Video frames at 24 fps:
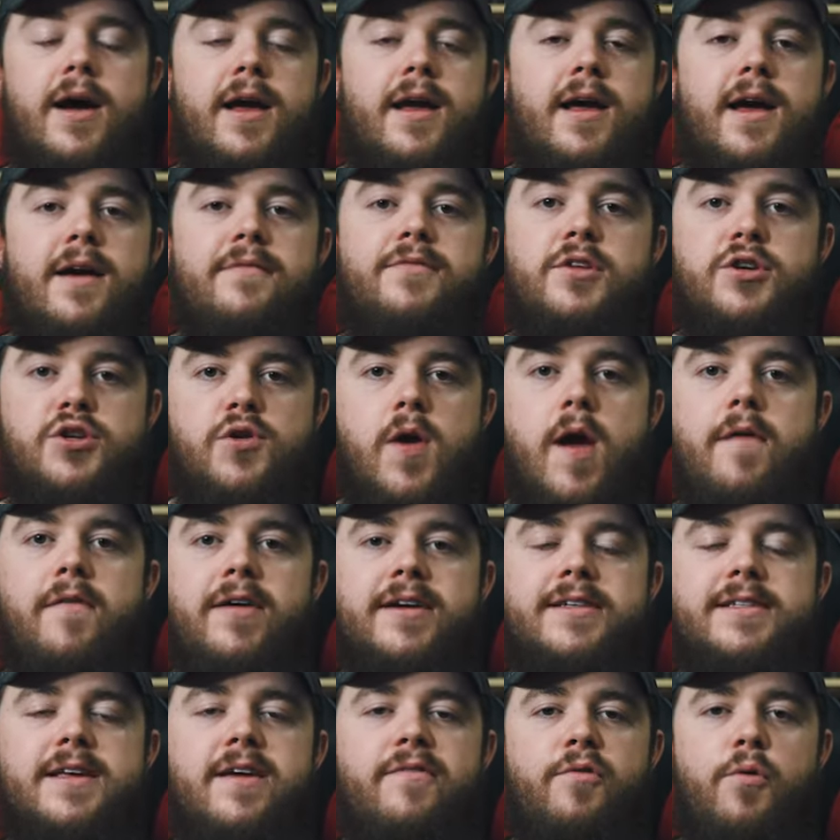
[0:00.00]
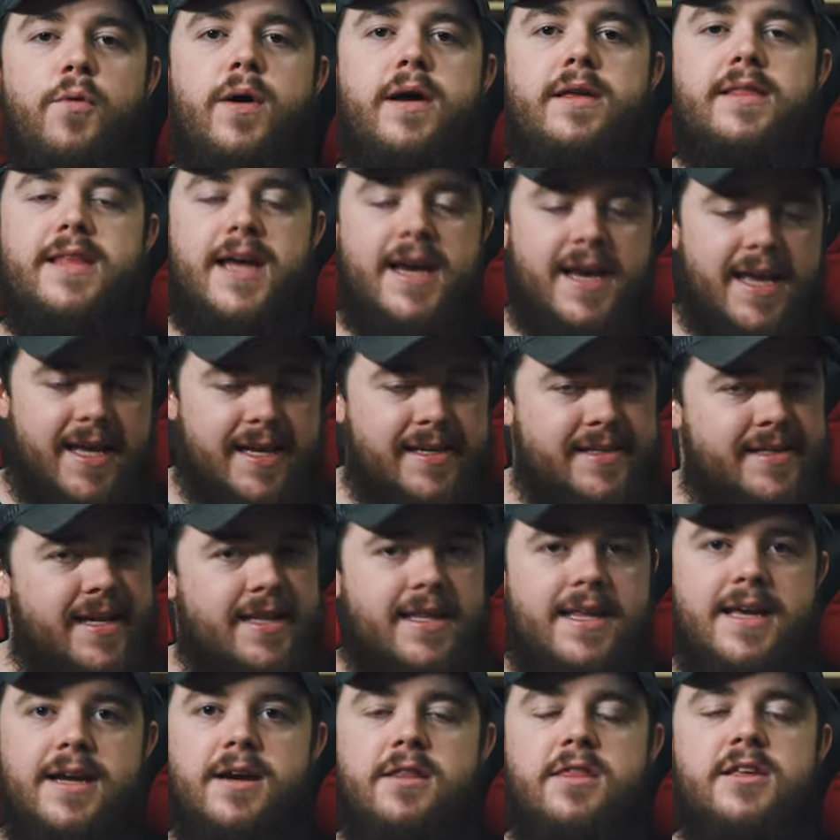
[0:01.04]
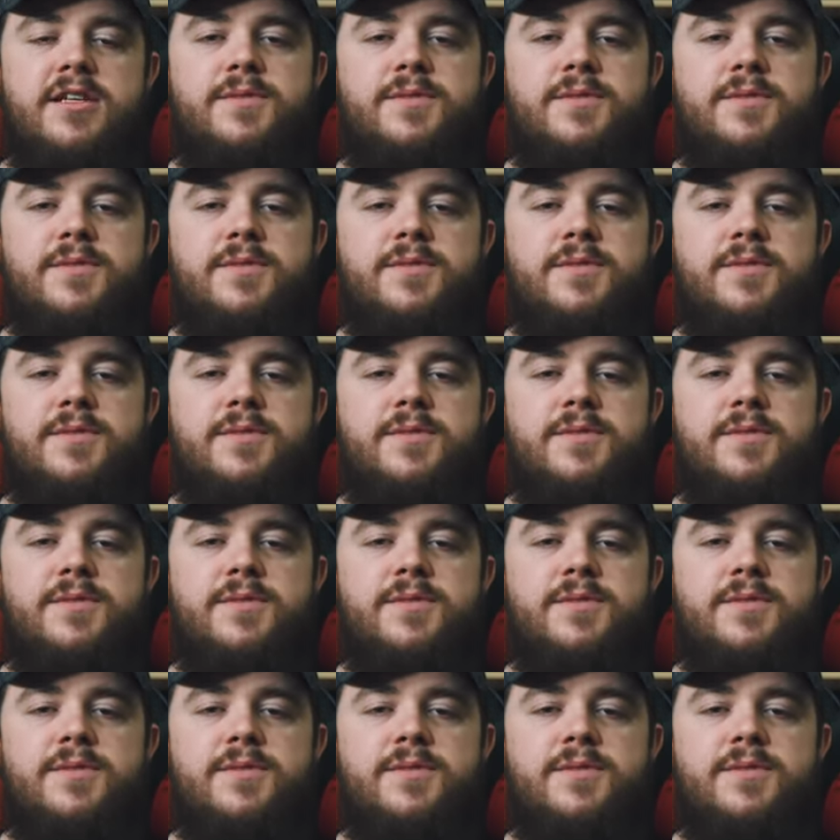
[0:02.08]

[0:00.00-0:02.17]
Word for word: I have the Trayvax giveaway that ends at the end of